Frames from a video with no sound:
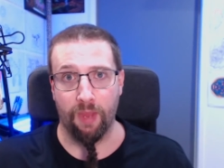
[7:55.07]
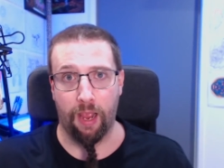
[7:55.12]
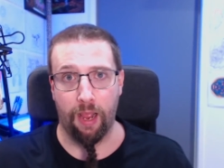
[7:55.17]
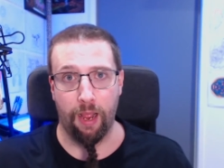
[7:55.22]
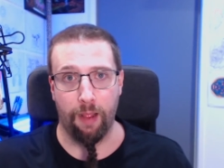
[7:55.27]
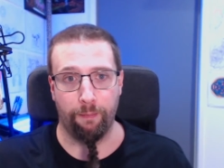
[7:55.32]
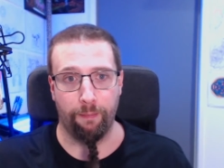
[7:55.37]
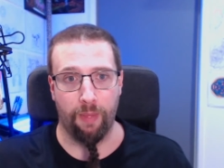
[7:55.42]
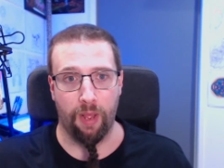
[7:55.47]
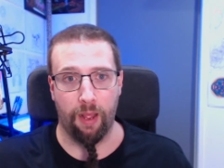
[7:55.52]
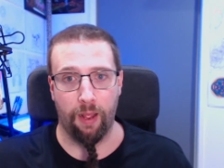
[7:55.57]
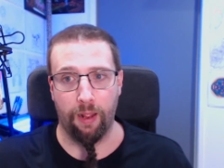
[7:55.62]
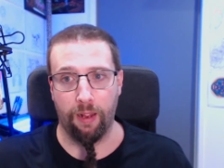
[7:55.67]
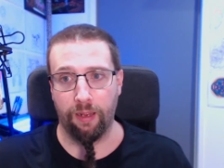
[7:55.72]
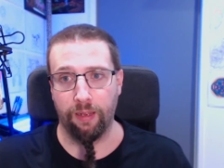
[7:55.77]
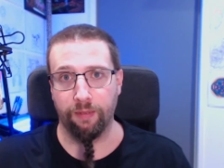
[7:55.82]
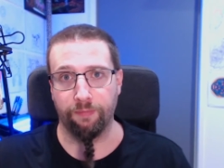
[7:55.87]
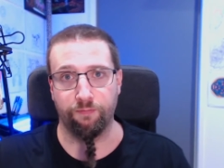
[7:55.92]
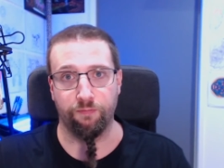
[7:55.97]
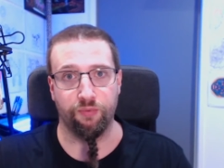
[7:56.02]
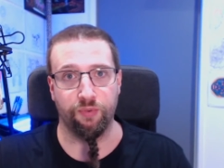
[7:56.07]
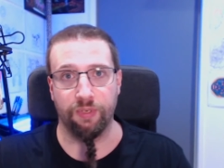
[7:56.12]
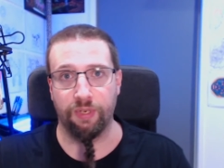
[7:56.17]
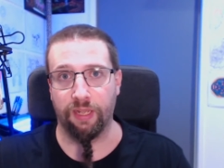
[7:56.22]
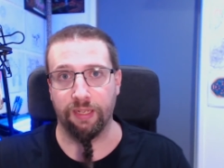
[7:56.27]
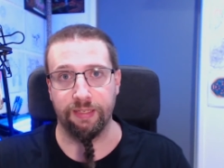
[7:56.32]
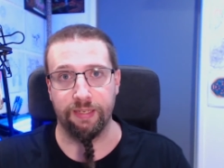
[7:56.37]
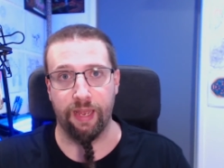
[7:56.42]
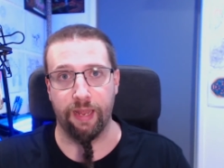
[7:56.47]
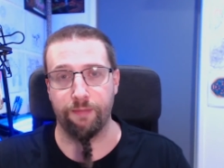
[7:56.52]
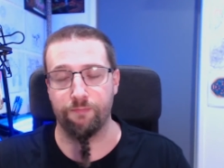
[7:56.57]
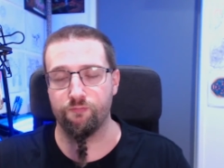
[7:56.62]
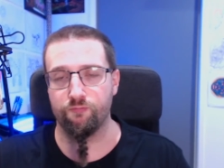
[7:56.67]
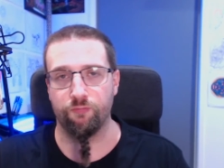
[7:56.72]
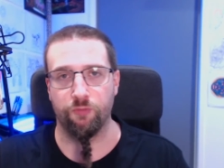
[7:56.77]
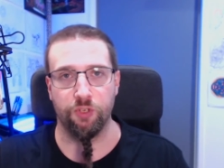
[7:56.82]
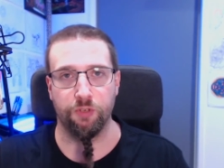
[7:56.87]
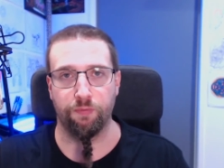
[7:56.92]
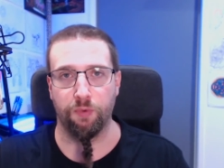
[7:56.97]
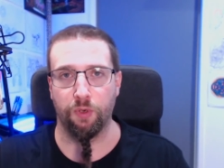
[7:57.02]
Um, I, like I said,
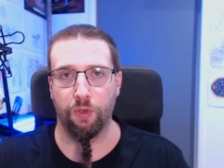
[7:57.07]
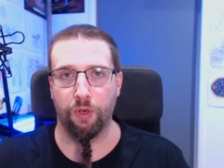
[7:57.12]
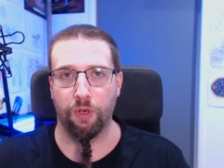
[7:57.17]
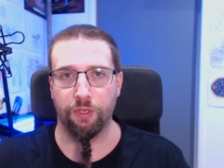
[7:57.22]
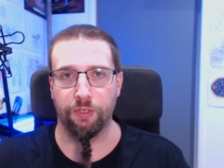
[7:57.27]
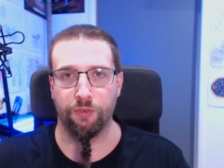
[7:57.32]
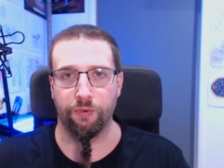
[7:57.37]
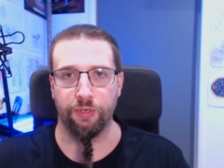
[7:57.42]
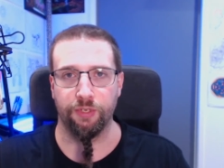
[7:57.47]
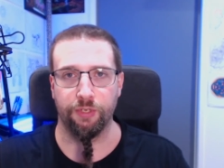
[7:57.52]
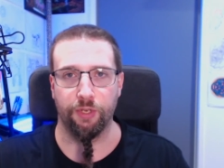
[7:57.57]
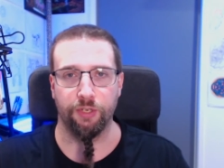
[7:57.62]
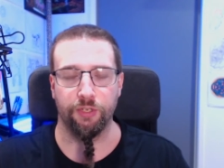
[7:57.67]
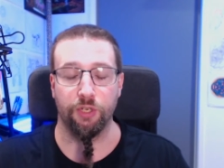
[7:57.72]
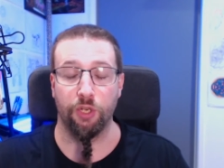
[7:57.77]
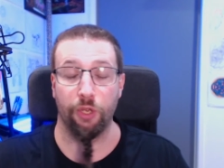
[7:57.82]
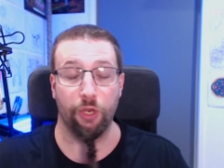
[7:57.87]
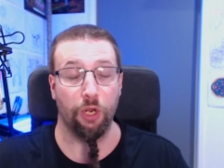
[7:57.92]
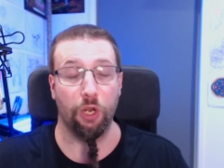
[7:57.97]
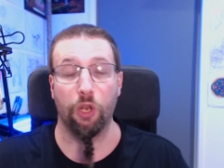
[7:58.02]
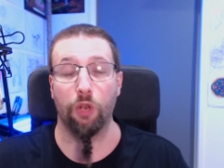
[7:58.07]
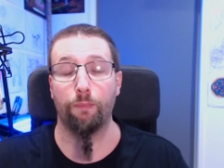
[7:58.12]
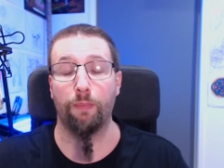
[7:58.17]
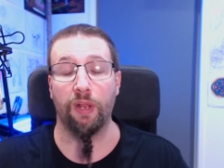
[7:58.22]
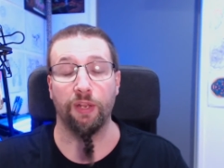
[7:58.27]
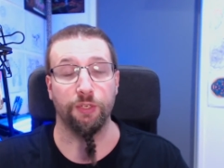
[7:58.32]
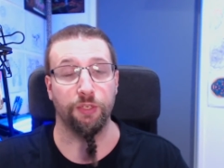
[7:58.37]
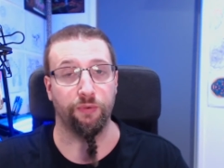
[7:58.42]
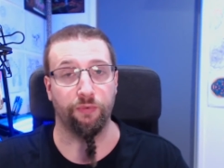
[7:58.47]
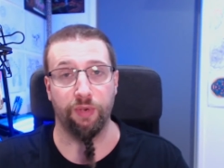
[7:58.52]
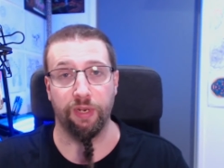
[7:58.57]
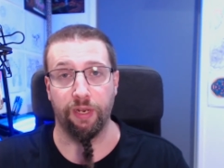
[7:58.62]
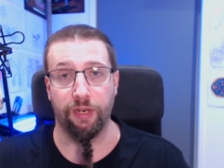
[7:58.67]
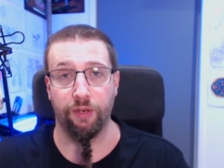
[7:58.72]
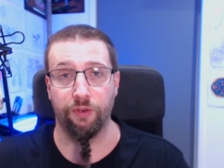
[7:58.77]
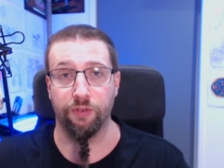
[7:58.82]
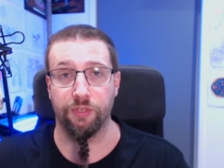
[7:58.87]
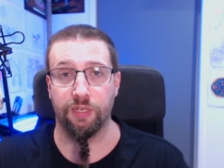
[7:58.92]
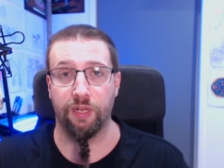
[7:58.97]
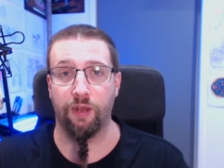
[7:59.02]
just been doing lots of research, learned a bunch of really
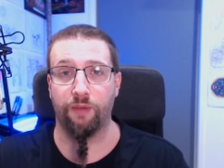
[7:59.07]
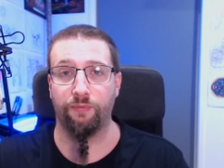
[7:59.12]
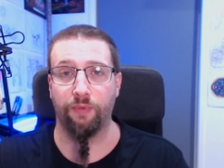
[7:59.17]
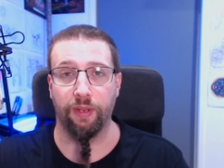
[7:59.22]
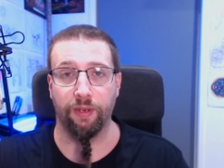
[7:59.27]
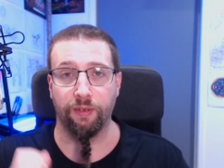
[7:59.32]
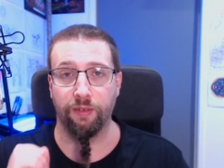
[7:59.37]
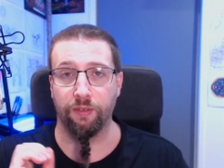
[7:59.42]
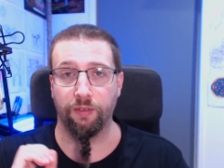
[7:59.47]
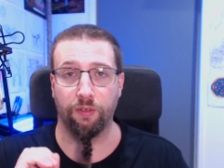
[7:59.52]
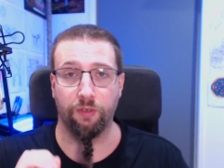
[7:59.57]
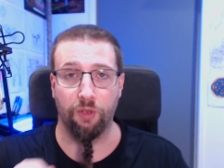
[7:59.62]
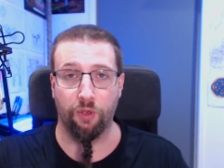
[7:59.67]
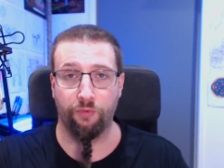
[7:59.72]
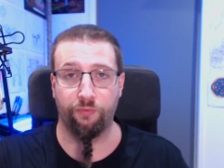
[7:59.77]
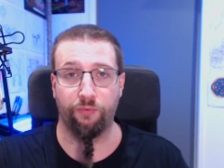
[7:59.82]
new stuff and look